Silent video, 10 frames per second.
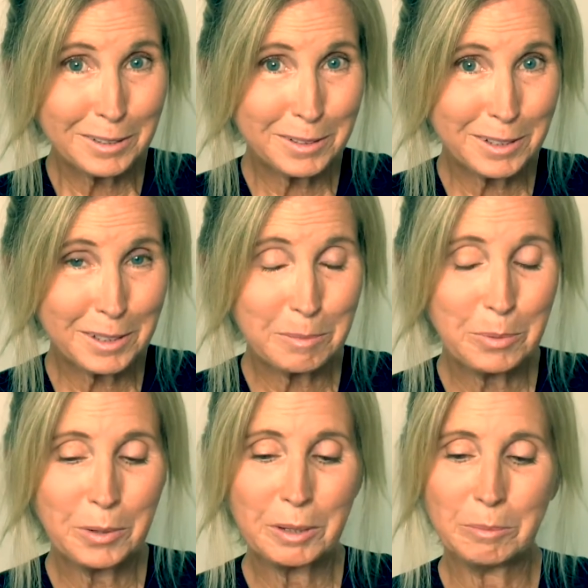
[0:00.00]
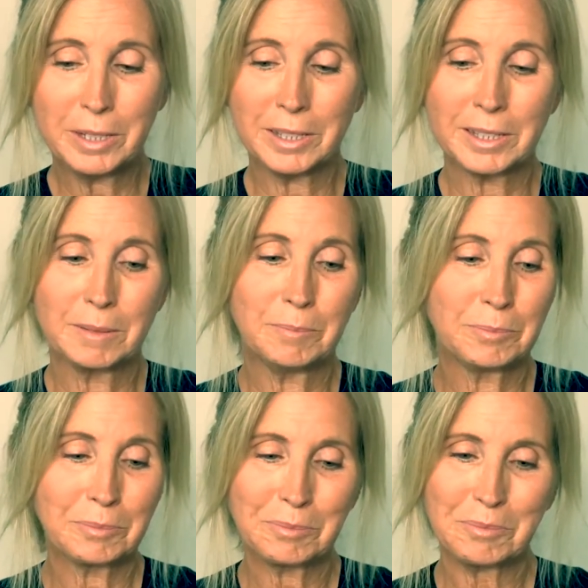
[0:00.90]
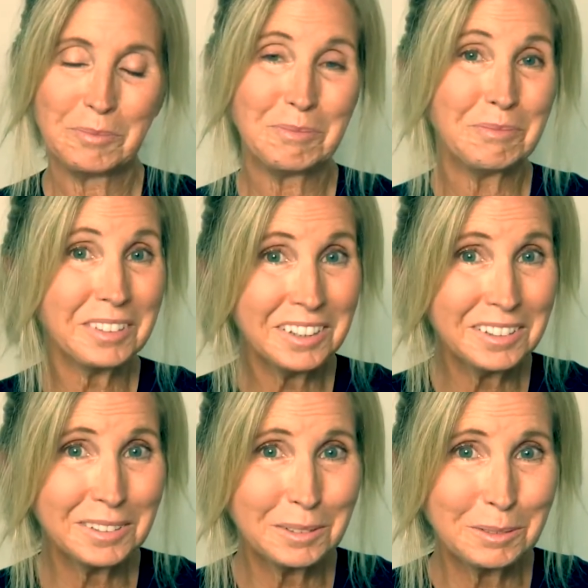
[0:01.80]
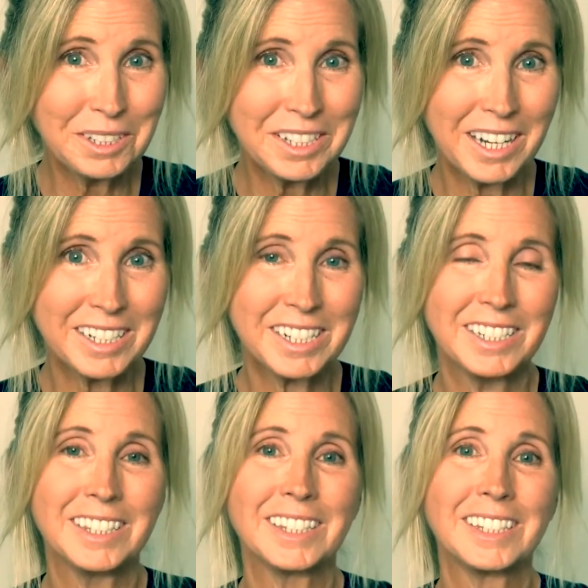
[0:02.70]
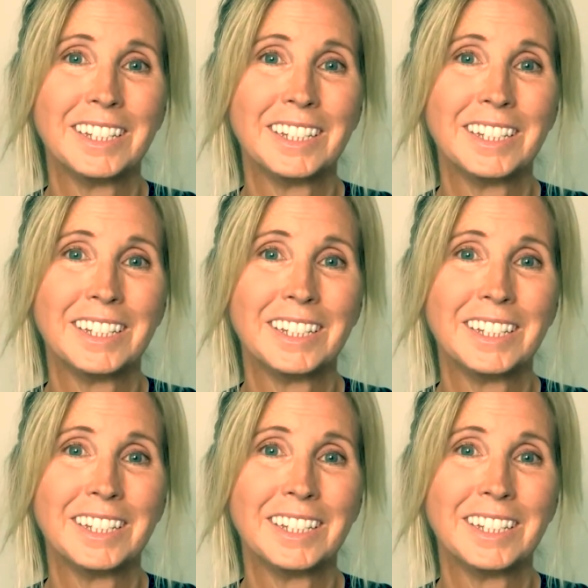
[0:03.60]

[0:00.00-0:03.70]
disappointments, little rejections.